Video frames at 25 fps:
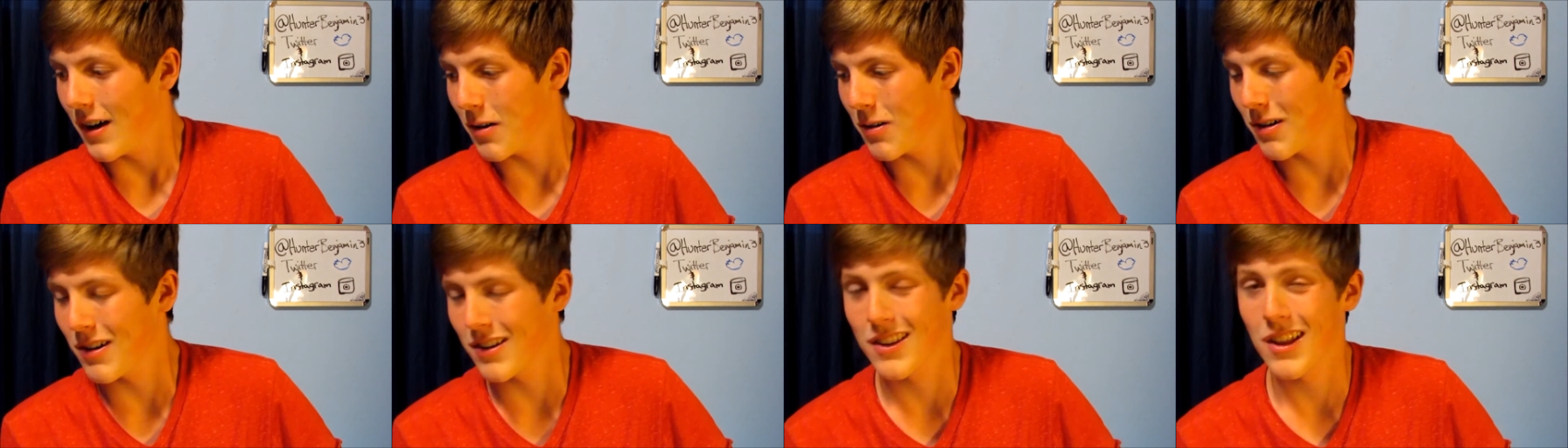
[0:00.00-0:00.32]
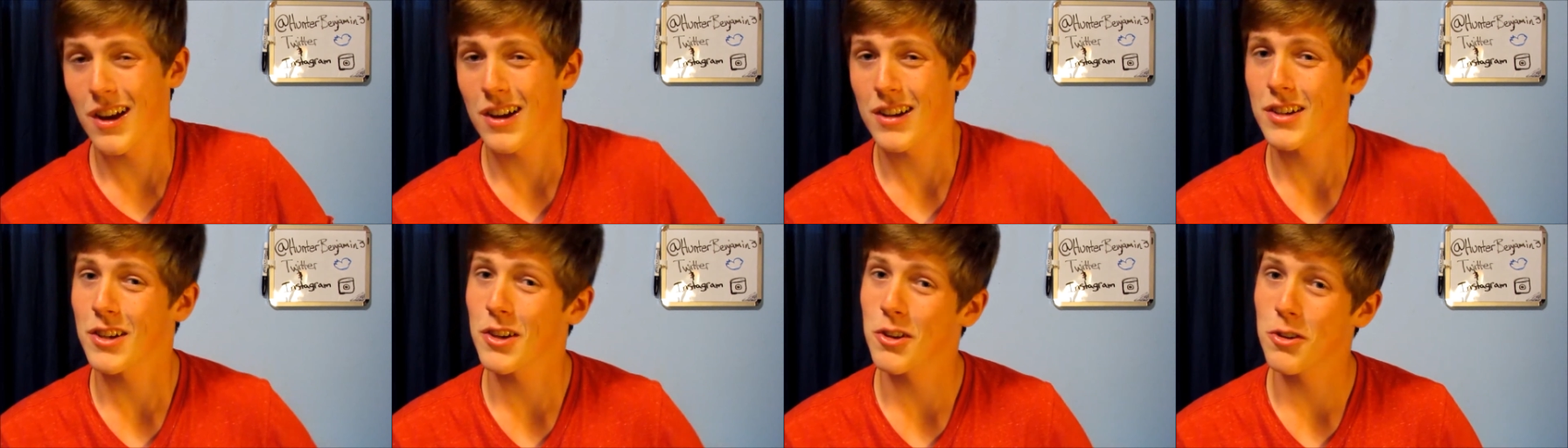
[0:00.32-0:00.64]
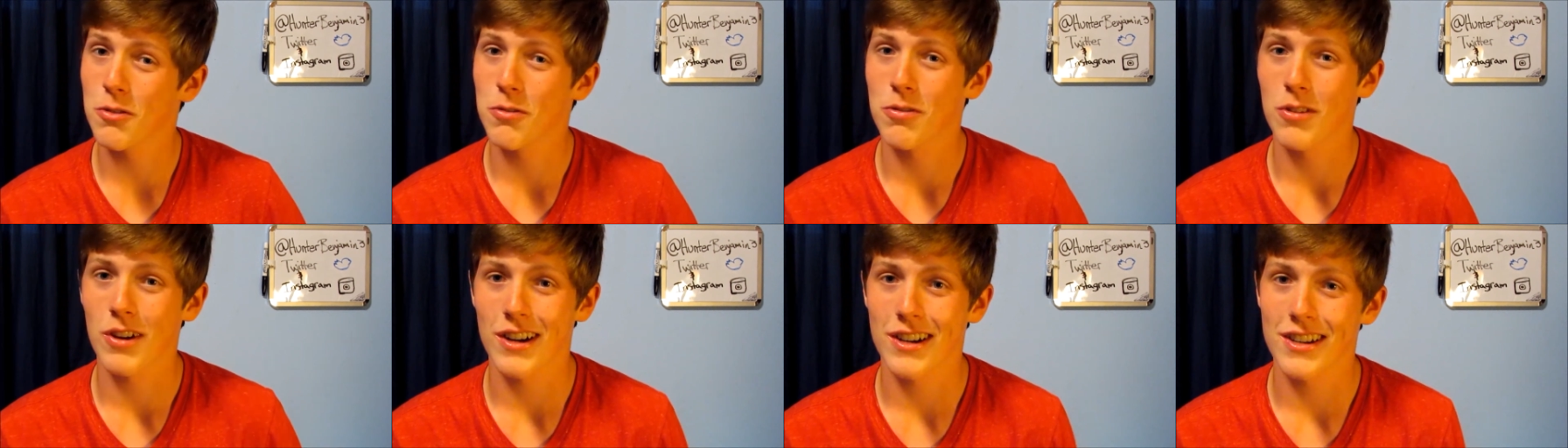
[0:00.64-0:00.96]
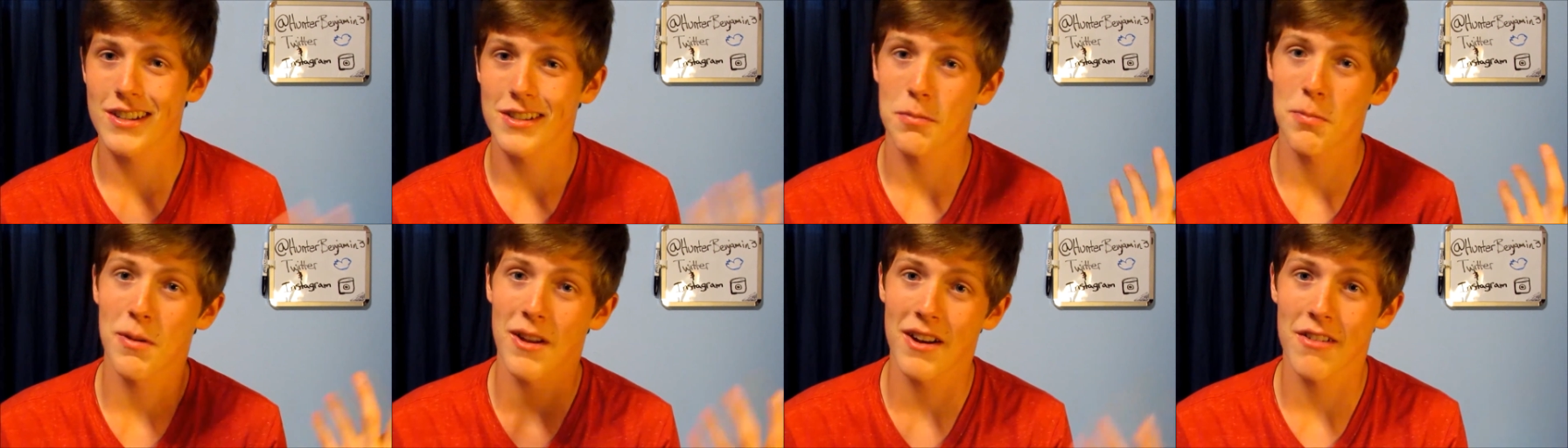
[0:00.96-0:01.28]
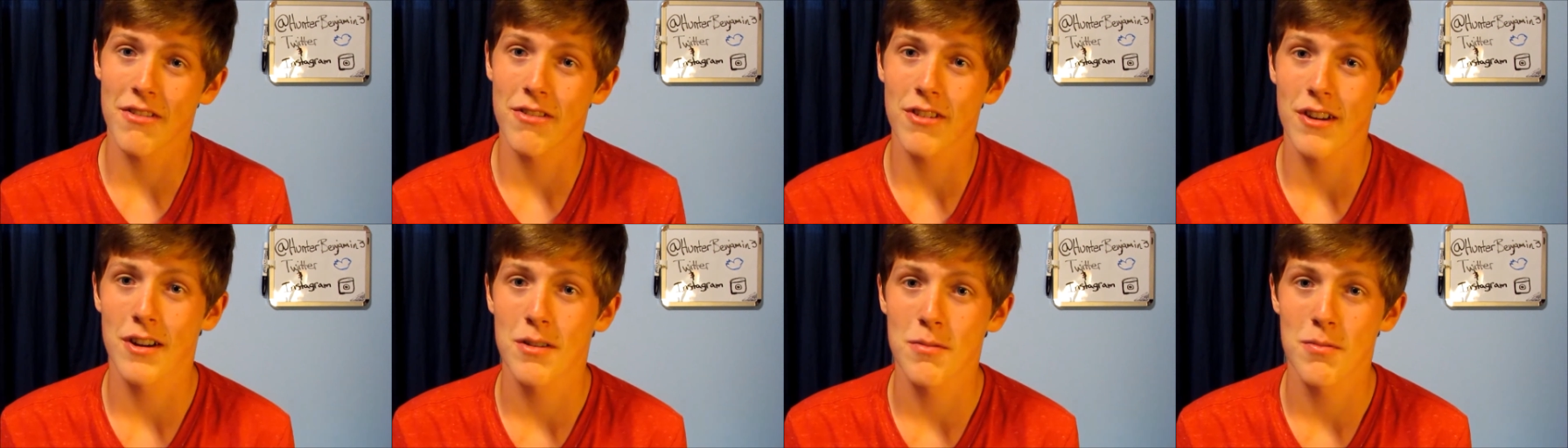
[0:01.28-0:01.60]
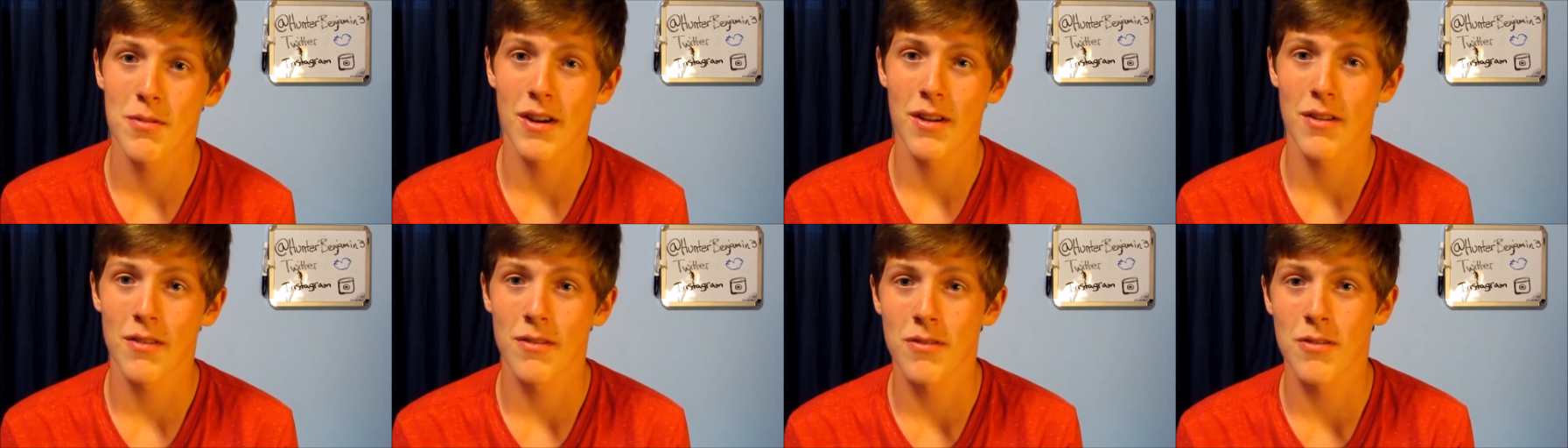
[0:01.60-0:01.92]
Well, not new friend, he's been a friend of
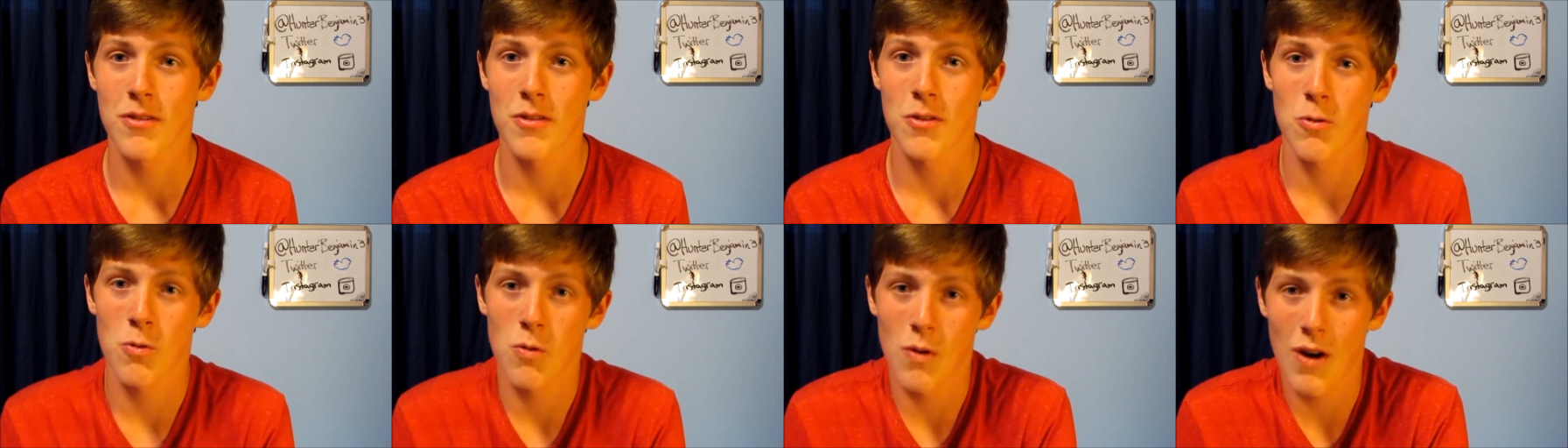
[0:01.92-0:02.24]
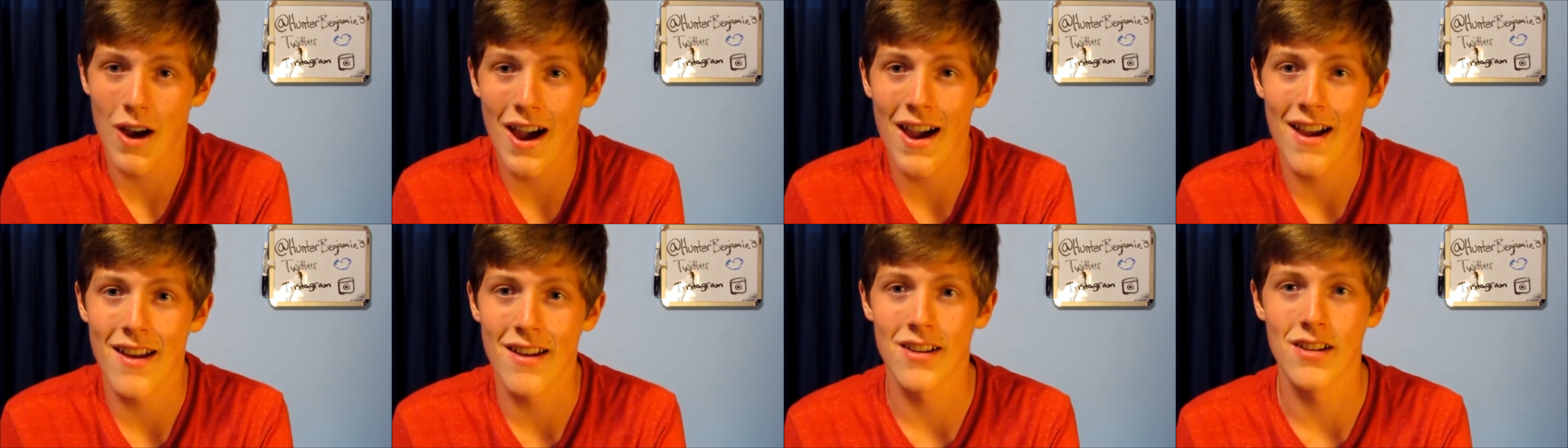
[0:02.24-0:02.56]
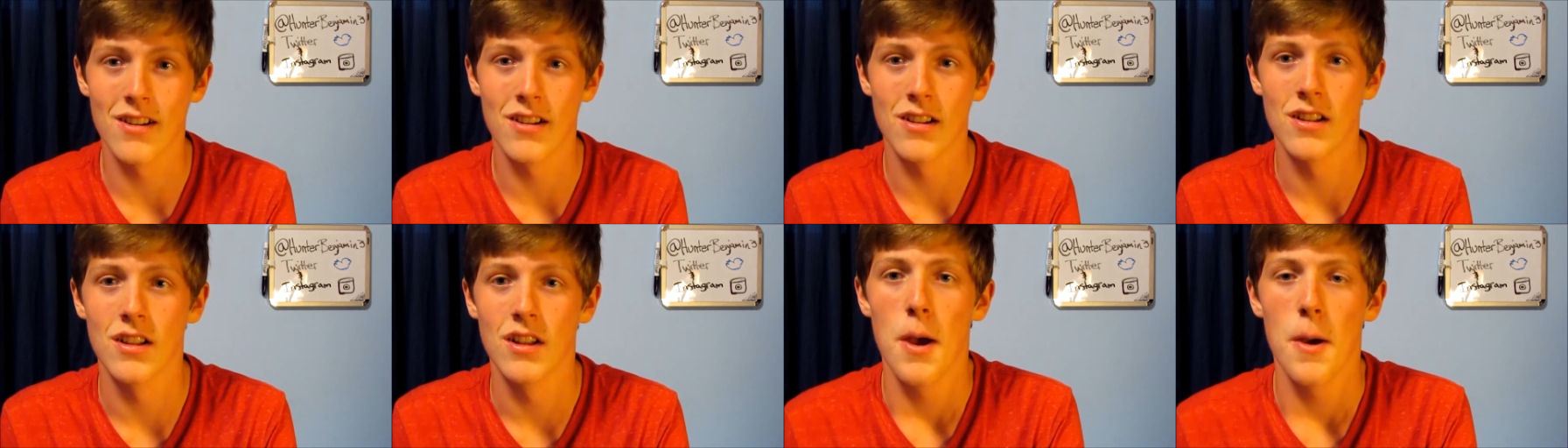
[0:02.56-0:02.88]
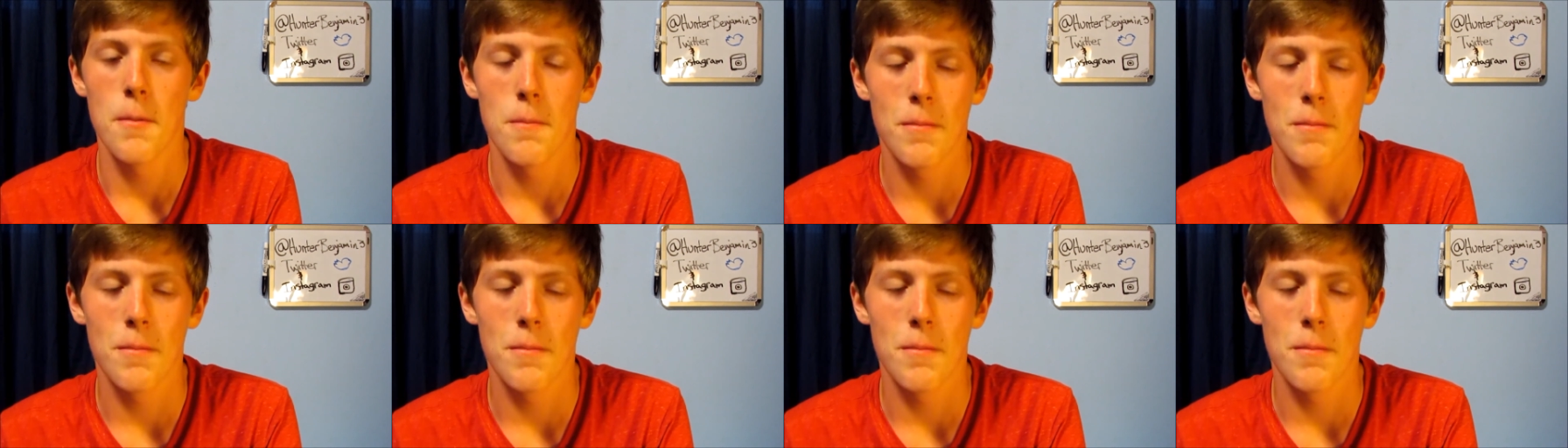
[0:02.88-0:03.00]
mine for a while,